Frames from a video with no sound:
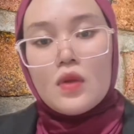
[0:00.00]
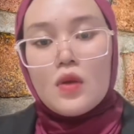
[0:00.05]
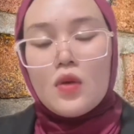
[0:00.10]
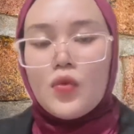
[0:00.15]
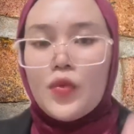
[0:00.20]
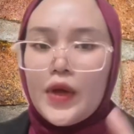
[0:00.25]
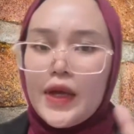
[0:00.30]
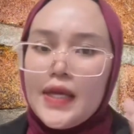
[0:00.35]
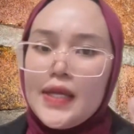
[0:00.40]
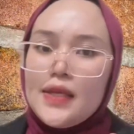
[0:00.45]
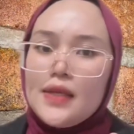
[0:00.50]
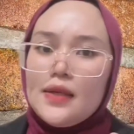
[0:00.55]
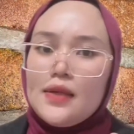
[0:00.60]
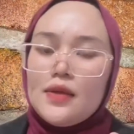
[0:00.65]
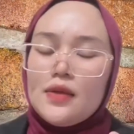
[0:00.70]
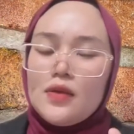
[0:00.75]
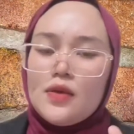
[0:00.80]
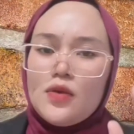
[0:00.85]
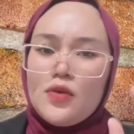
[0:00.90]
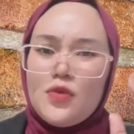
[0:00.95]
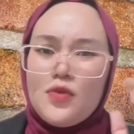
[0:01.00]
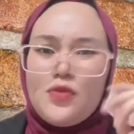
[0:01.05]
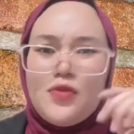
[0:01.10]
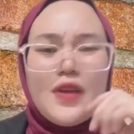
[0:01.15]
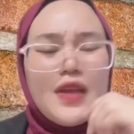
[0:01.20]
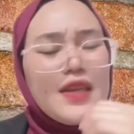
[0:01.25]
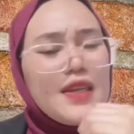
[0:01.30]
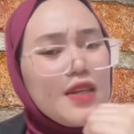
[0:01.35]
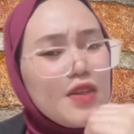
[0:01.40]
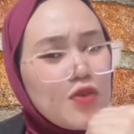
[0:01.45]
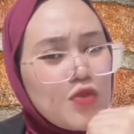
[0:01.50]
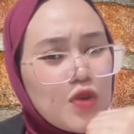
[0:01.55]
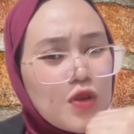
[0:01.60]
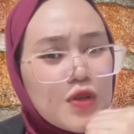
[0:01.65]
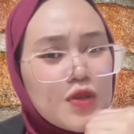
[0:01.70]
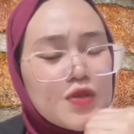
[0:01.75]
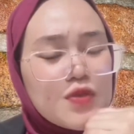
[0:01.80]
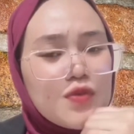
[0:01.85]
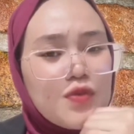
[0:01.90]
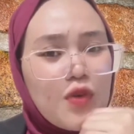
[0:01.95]
Wait, van der
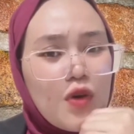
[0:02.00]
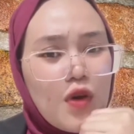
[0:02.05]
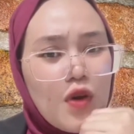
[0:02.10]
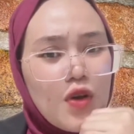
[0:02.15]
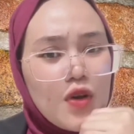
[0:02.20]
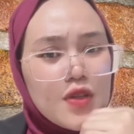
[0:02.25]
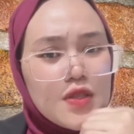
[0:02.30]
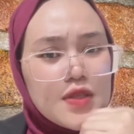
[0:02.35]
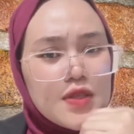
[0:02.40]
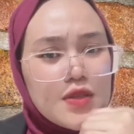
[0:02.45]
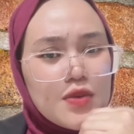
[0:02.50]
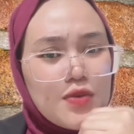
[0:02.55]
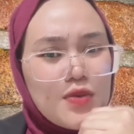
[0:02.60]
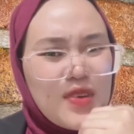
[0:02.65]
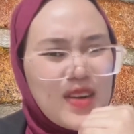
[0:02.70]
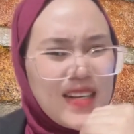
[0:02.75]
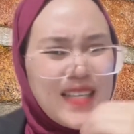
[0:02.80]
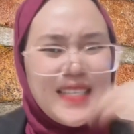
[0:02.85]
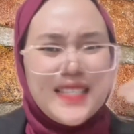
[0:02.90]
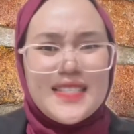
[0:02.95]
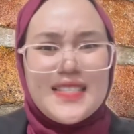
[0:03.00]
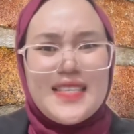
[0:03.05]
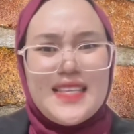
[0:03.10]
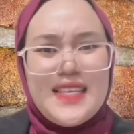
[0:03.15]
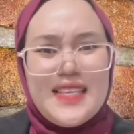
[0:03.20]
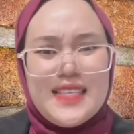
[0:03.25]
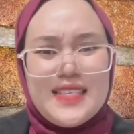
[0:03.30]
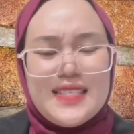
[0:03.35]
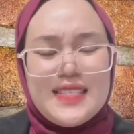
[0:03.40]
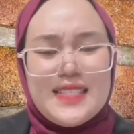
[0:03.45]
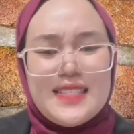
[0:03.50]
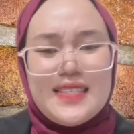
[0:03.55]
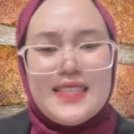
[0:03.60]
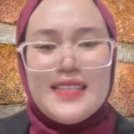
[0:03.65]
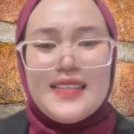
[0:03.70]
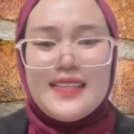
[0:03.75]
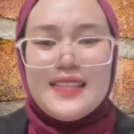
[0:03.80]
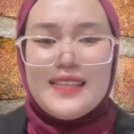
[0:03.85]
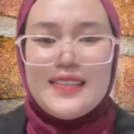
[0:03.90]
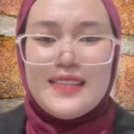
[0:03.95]
Waals force? What is this?
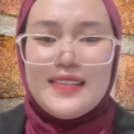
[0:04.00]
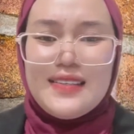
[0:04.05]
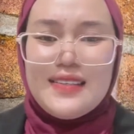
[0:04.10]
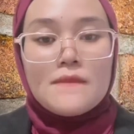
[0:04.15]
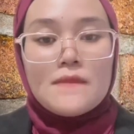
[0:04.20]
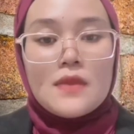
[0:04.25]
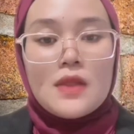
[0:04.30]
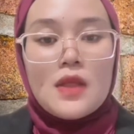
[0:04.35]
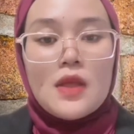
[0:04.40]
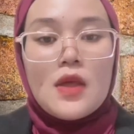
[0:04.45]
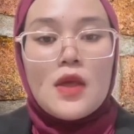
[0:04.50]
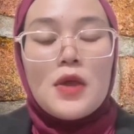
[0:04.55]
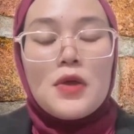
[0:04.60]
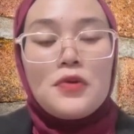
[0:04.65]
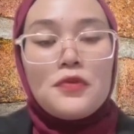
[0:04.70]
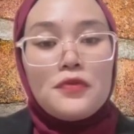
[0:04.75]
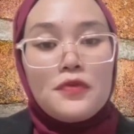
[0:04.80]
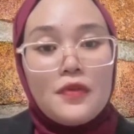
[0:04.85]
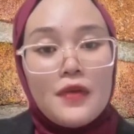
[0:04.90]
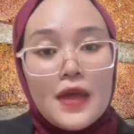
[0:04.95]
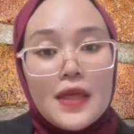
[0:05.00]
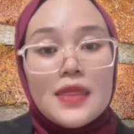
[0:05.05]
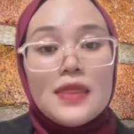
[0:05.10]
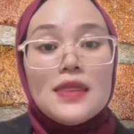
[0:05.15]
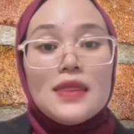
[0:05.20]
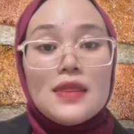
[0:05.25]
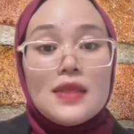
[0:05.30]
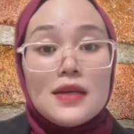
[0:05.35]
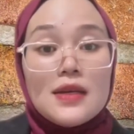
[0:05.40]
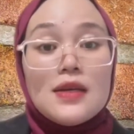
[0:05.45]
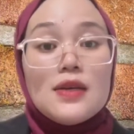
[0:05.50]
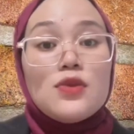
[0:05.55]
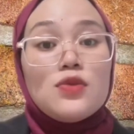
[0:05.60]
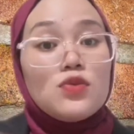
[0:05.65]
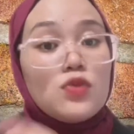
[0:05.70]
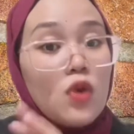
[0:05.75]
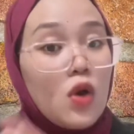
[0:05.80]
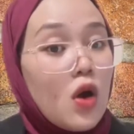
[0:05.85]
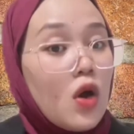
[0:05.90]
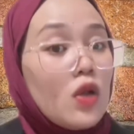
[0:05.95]
Van der
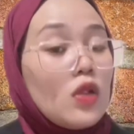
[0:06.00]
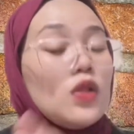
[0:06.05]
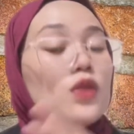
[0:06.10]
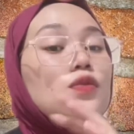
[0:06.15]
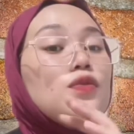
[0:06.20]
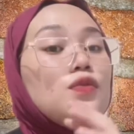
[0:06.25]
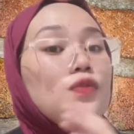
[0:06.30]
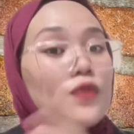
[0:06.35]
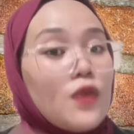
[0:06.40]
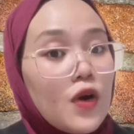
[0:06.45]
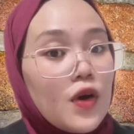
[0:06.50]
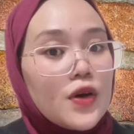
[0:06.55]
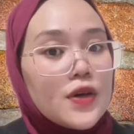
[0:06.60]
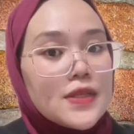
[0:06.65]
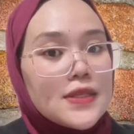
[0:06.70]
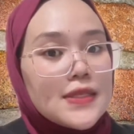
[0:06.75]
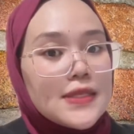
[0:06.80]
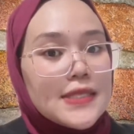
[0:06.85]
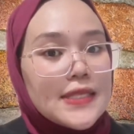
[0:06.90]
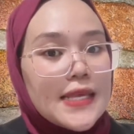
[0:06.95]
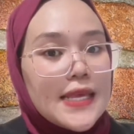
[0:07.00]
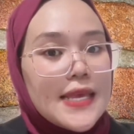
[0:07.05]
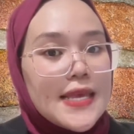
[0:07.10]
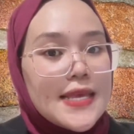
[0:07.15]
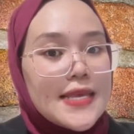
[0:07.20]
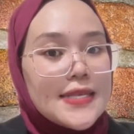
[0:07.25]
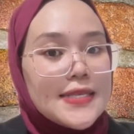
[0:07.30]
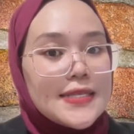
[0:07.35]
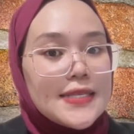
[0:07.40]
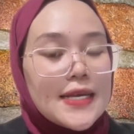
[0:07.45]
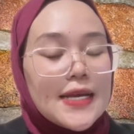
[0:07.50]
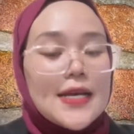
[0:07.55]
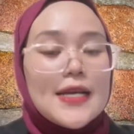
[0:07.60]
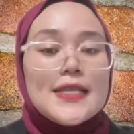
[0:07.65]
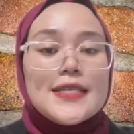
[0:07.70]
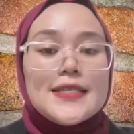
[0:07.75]
Waals force is a